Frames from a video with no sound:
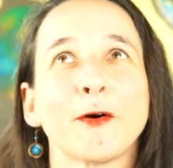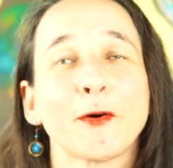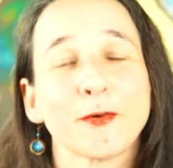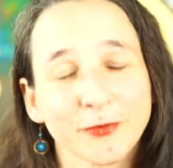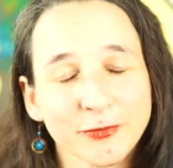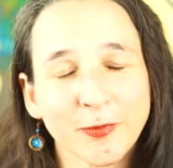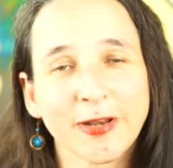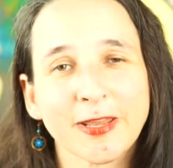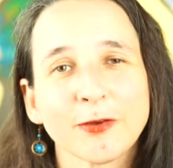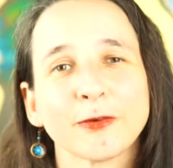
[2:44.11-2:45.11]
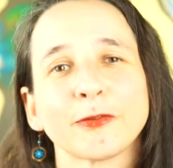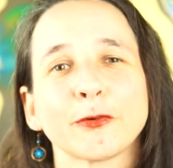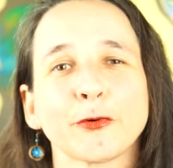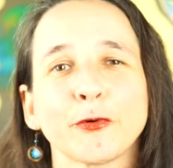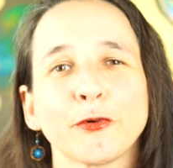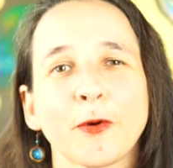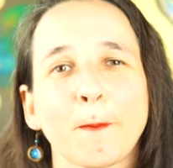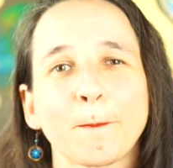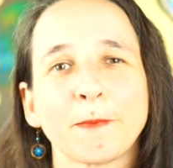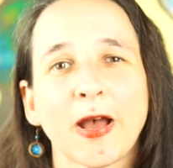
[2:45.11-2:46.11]
Over 20 years ago,
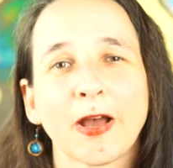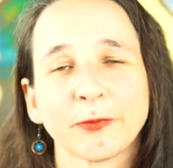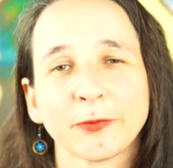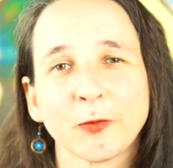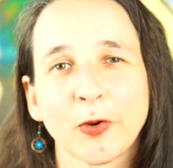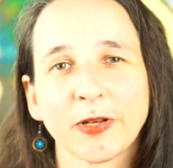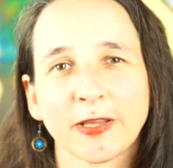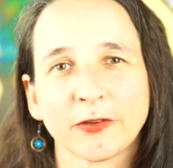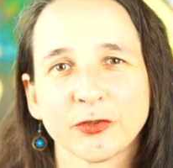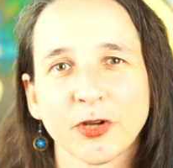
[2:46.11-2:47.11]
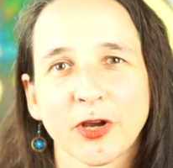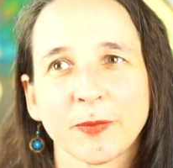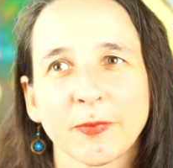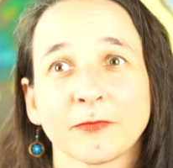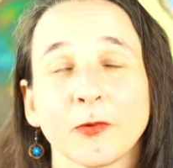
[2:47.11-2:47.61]
my husband quit his job.